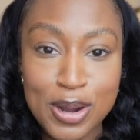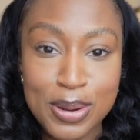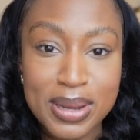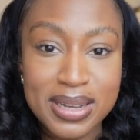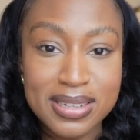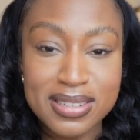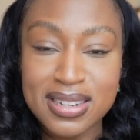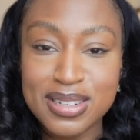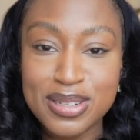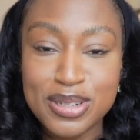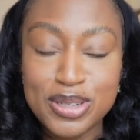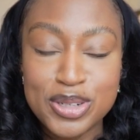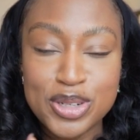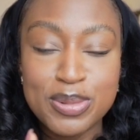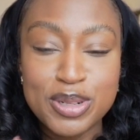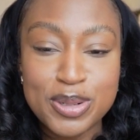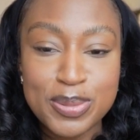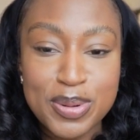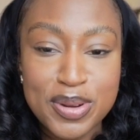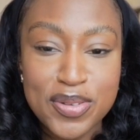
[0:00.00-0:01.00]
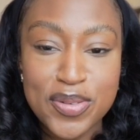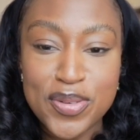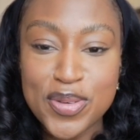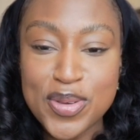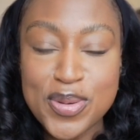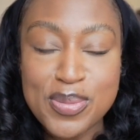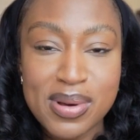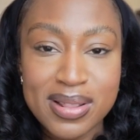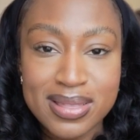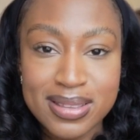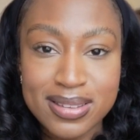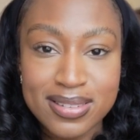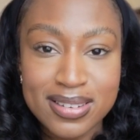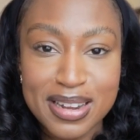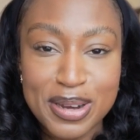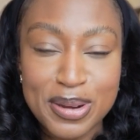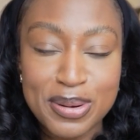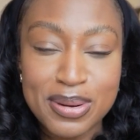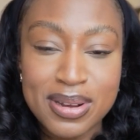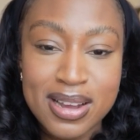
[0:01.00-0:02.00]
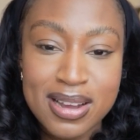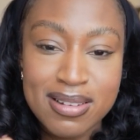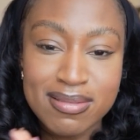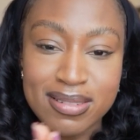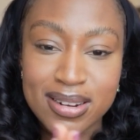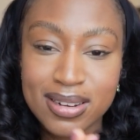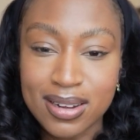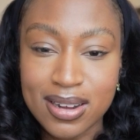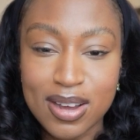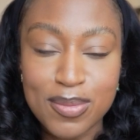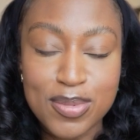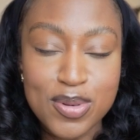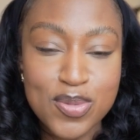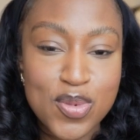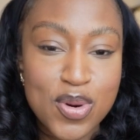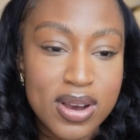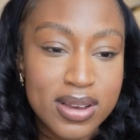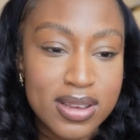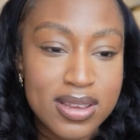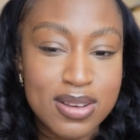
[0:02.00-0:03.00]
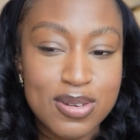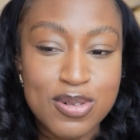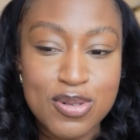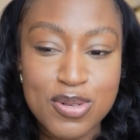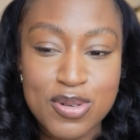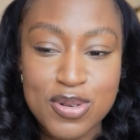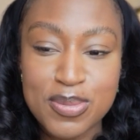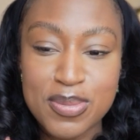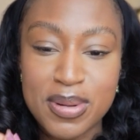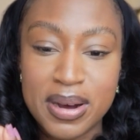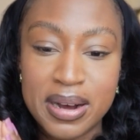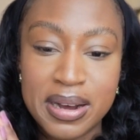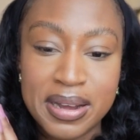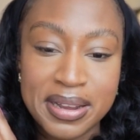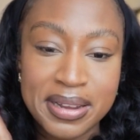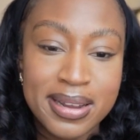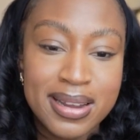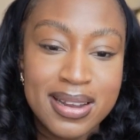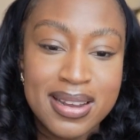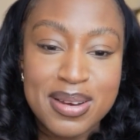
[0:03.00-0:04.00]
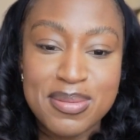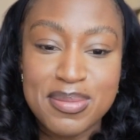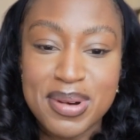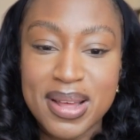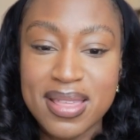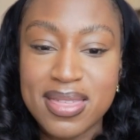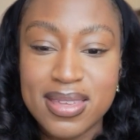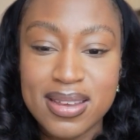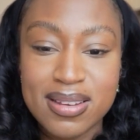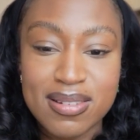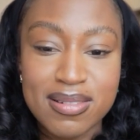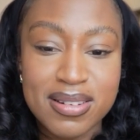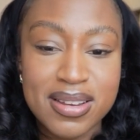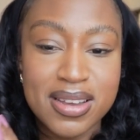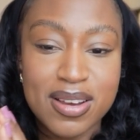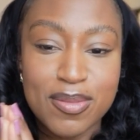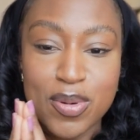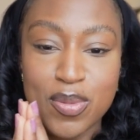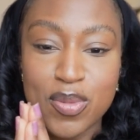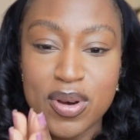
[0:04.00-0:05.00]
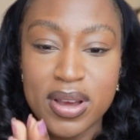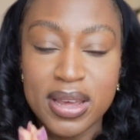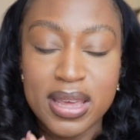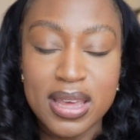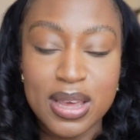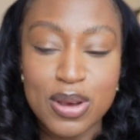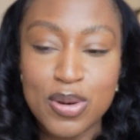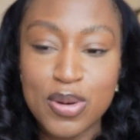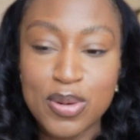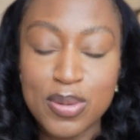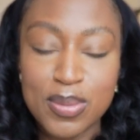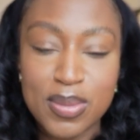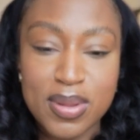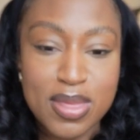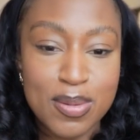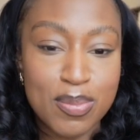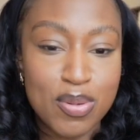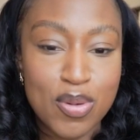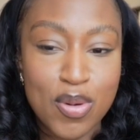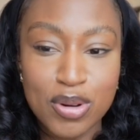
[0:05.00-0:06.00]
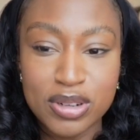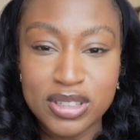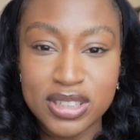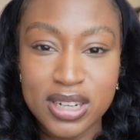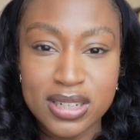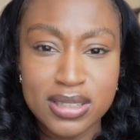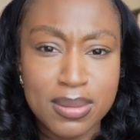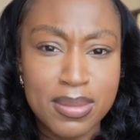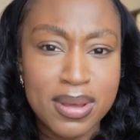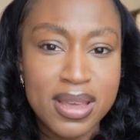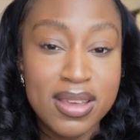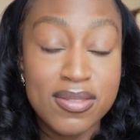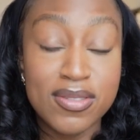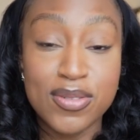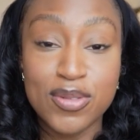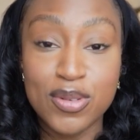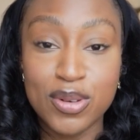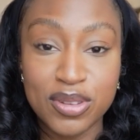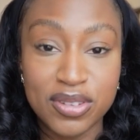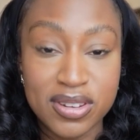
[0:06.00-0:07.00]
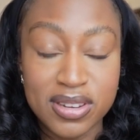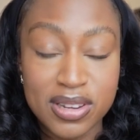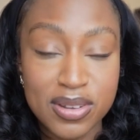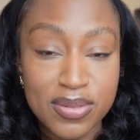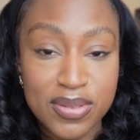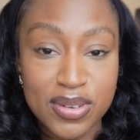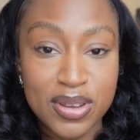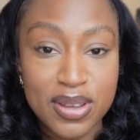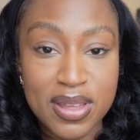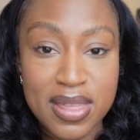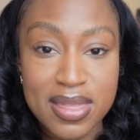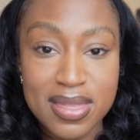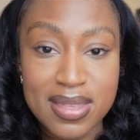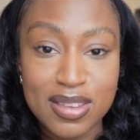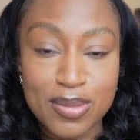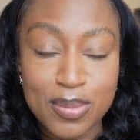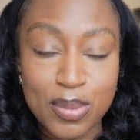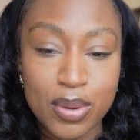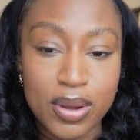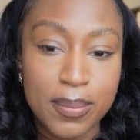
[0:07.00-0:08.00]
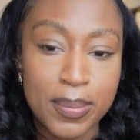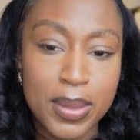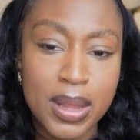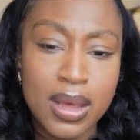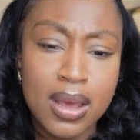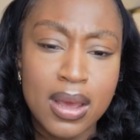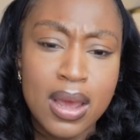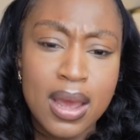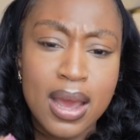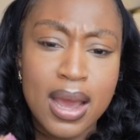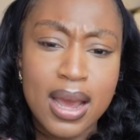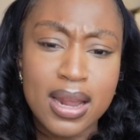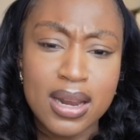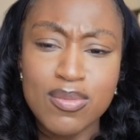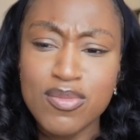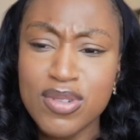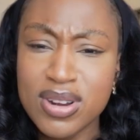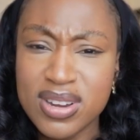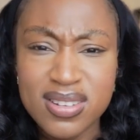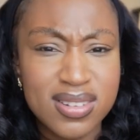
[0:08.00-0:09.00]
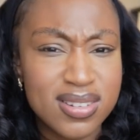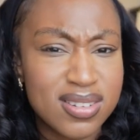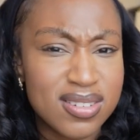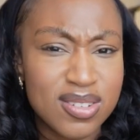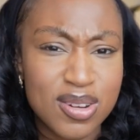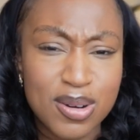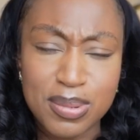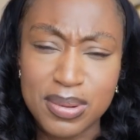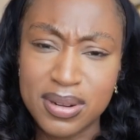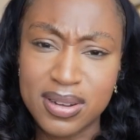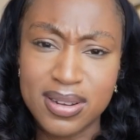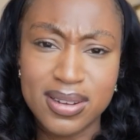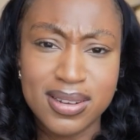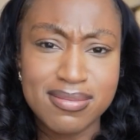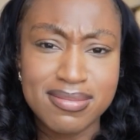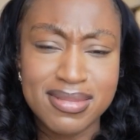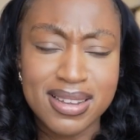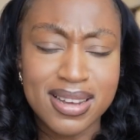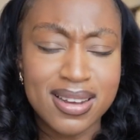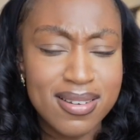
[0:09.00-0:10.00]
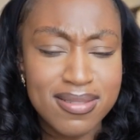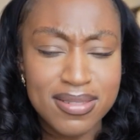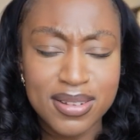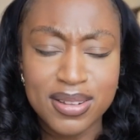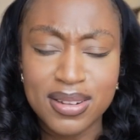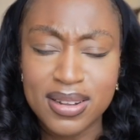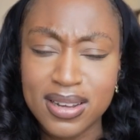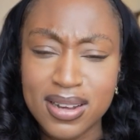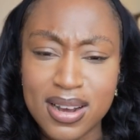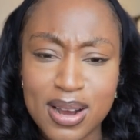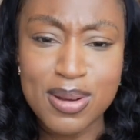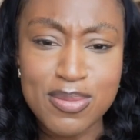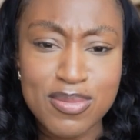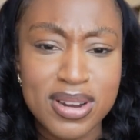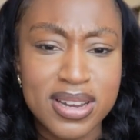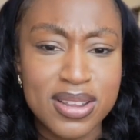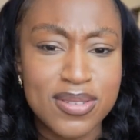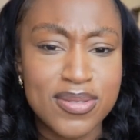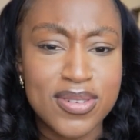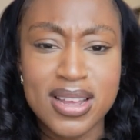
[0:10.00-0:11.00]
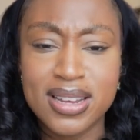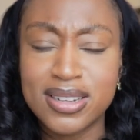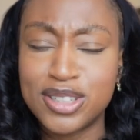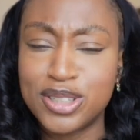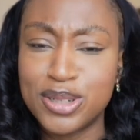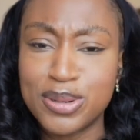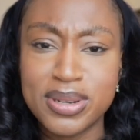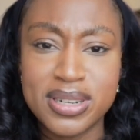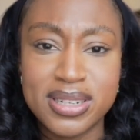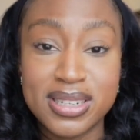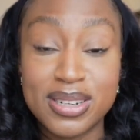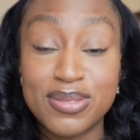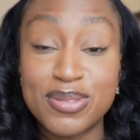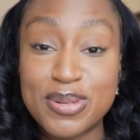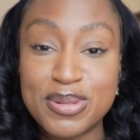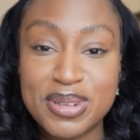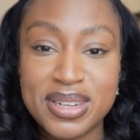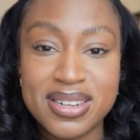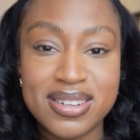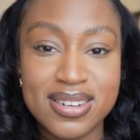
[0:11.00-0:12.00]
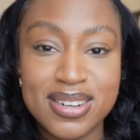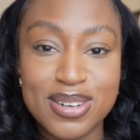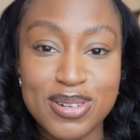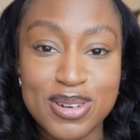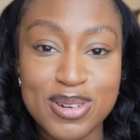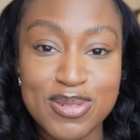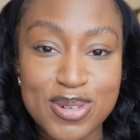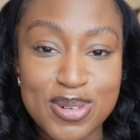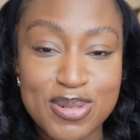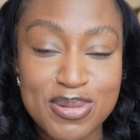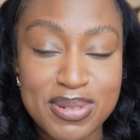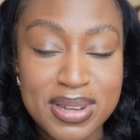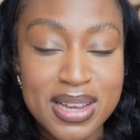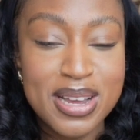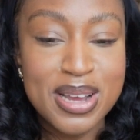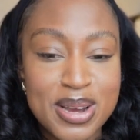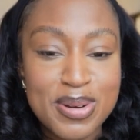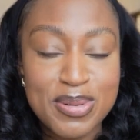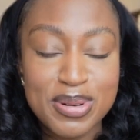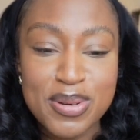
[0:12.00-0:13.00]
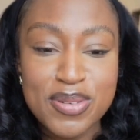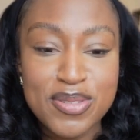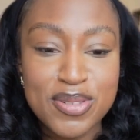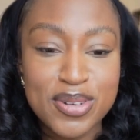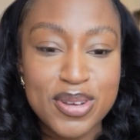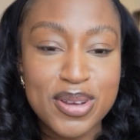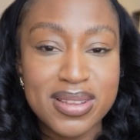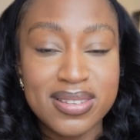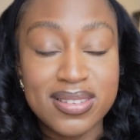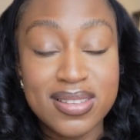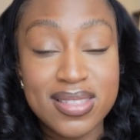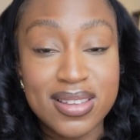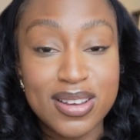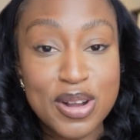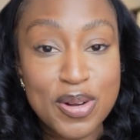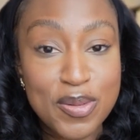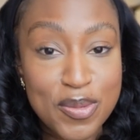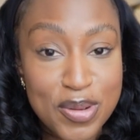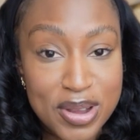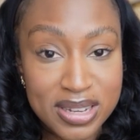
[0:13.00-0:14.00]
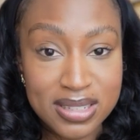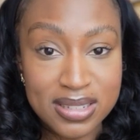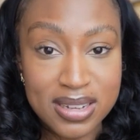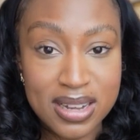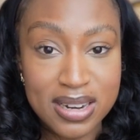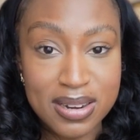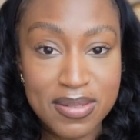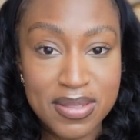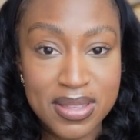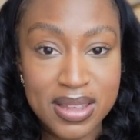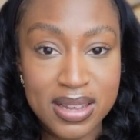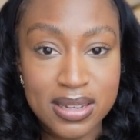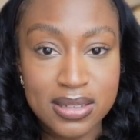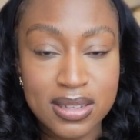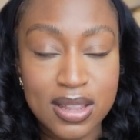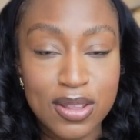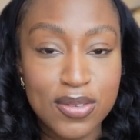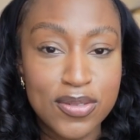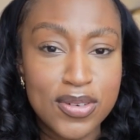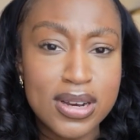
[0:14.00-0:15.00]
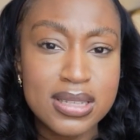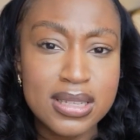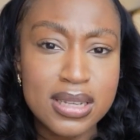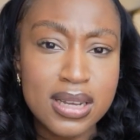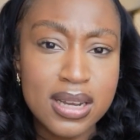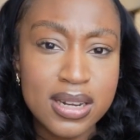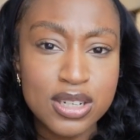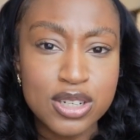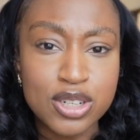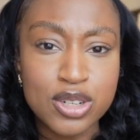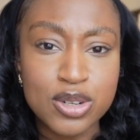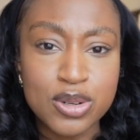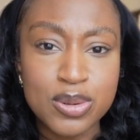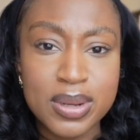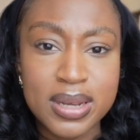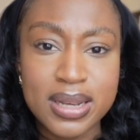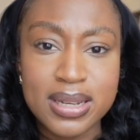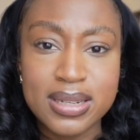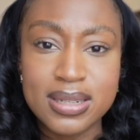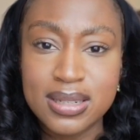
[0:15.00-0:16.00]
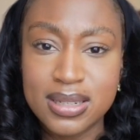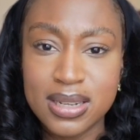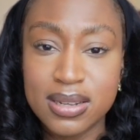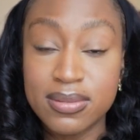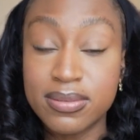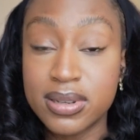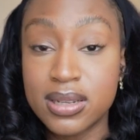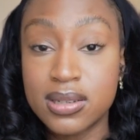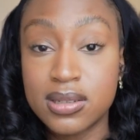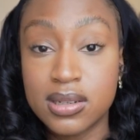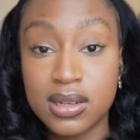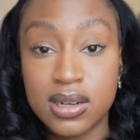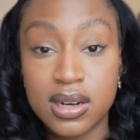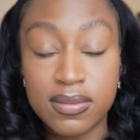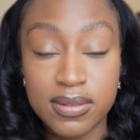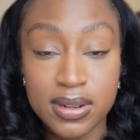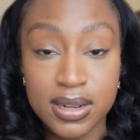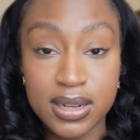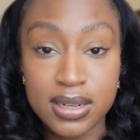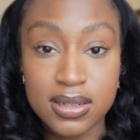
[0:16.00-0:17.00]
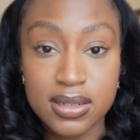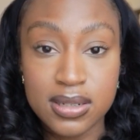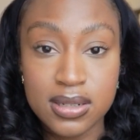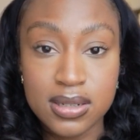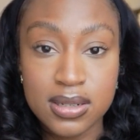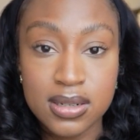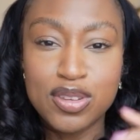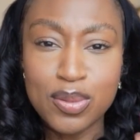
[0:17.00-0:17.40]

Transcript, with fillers: Okay, so let's assume it's been a few months now, right? Like I've been working on my my theory, I've been working on the projects, I may even have got a certificate at this point, and I'm ready to start applying. Like I feel like I'm ready for that junior DevOps engineering role. Well, we have got to get into the career side of things, and the first thing I do is CVs and cover letters.